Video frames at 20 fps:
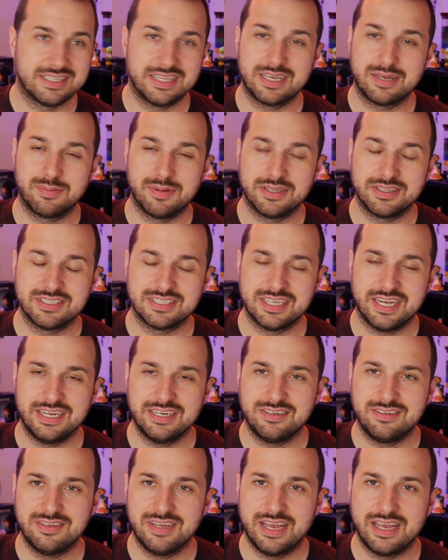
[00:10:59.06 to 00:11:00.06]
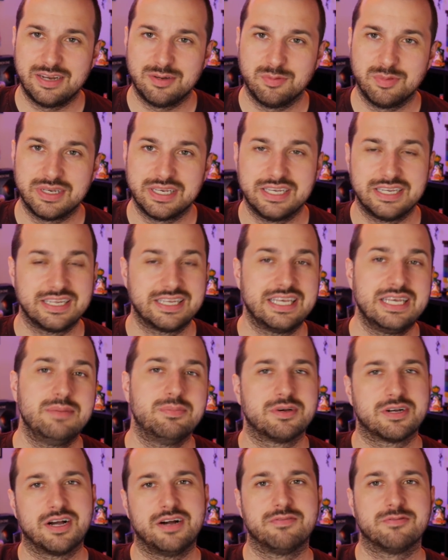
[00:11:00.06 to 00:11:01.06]
think about the title and we can keep
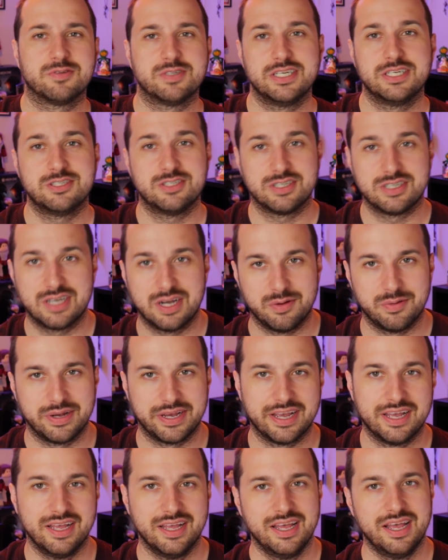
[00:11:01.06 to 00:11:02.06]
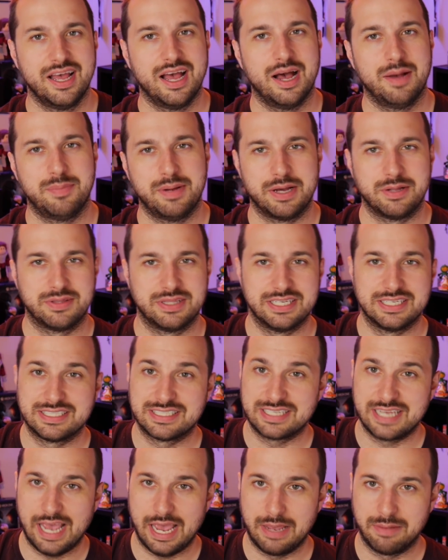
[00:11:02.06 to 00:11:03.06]
a conversation going about this
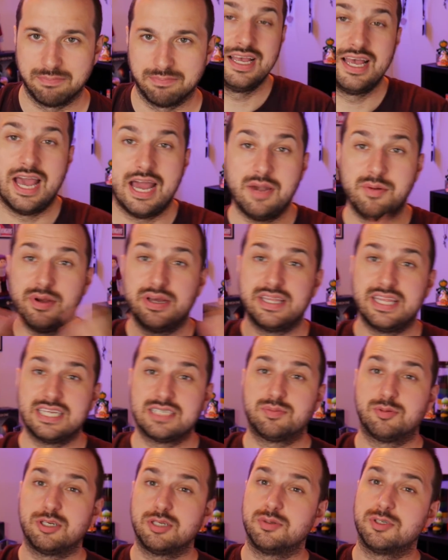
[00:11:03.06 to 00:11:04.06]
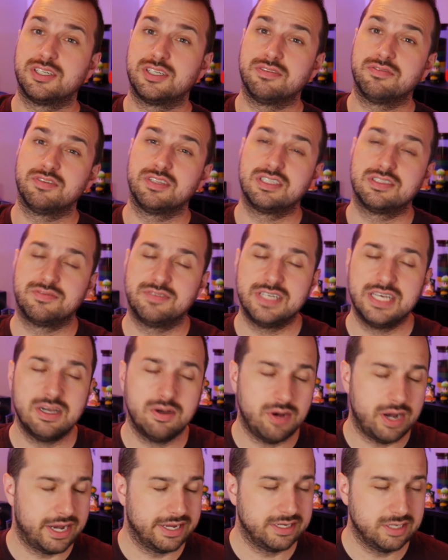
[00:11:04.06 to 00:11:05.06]
game. Anyway, that's pretty it for this
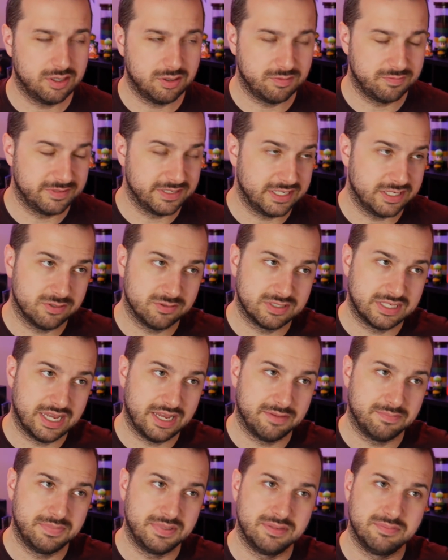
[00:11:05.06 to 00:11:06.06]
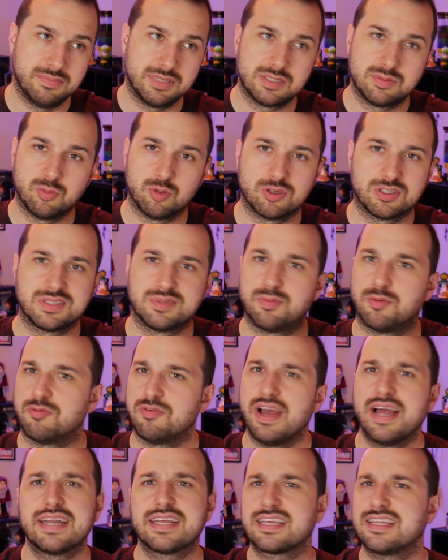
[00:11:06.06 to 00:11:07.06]
video. I know videos have been much more
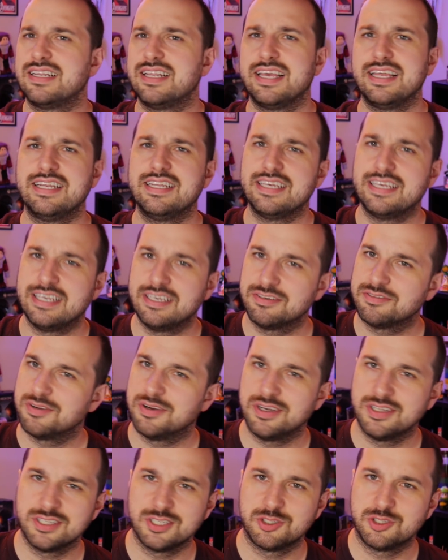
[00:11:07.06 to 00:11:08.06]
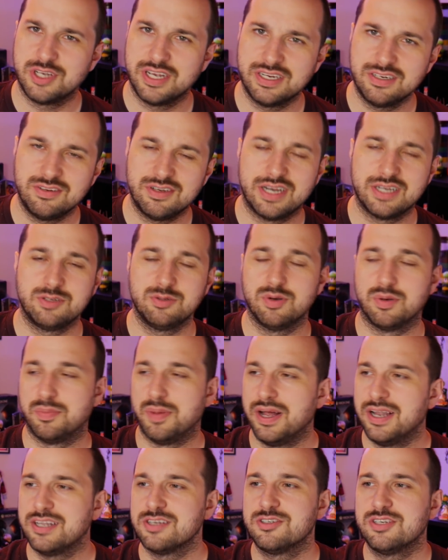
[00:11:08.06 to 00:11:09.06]
sporadic lately here on the channel. I do
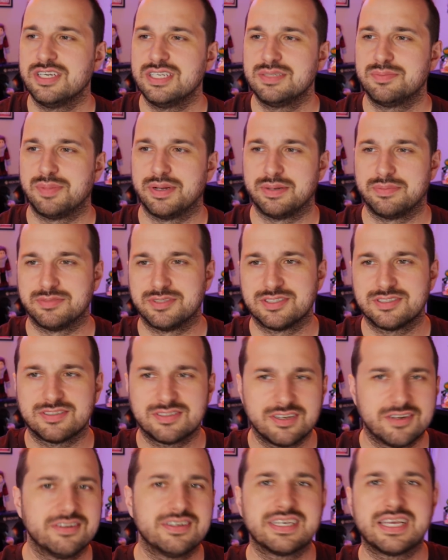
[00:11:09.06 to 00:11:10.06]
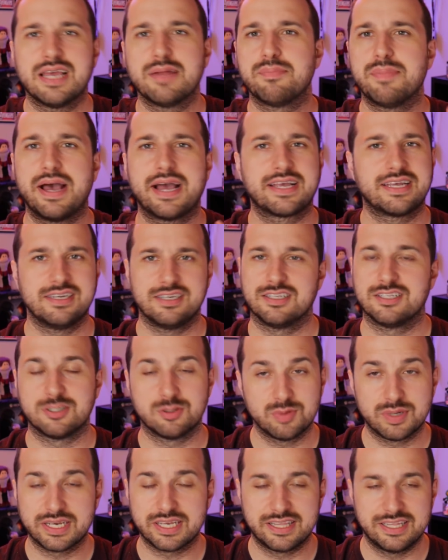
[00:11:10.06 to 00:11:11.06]
apologize, but I'm starting to get back into the
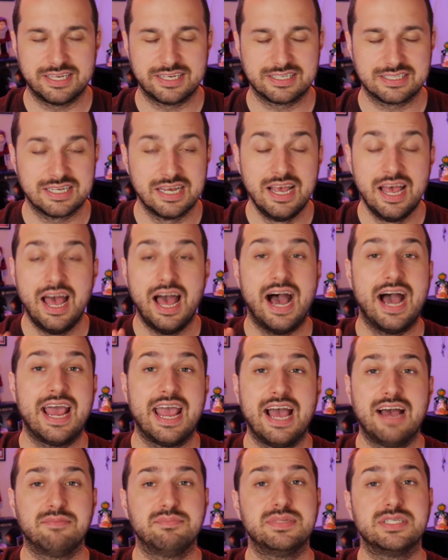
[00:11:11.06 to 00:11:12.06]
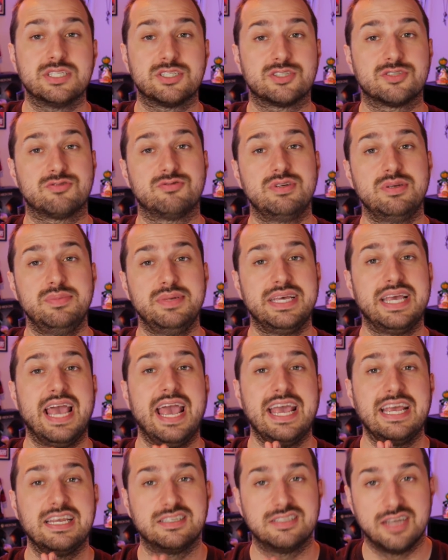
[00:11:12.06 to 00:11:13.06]
swing of things. I have been streaming
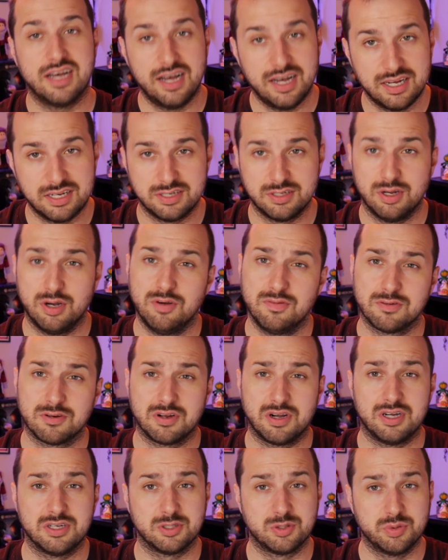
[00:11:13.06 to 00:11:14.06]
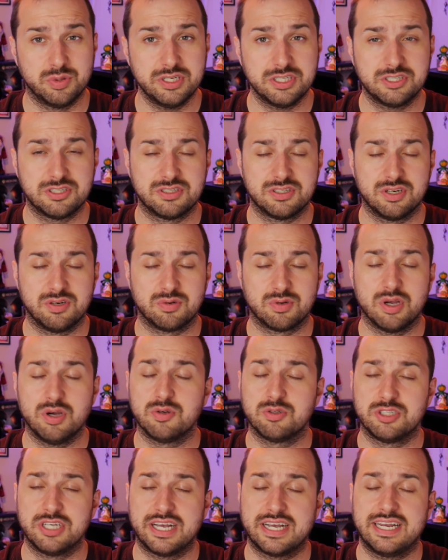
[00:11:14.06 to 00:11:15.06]
a ton over on Twitch, so go
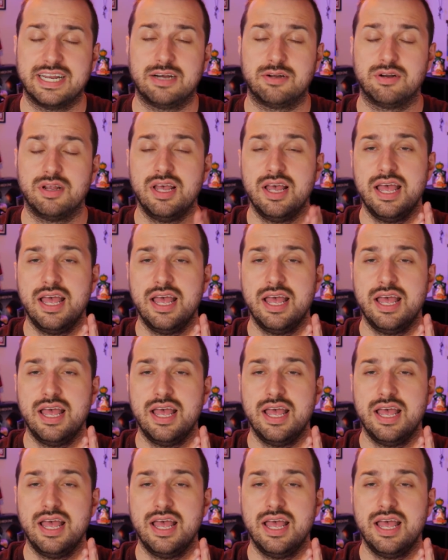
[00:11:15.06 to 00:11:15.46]
check it out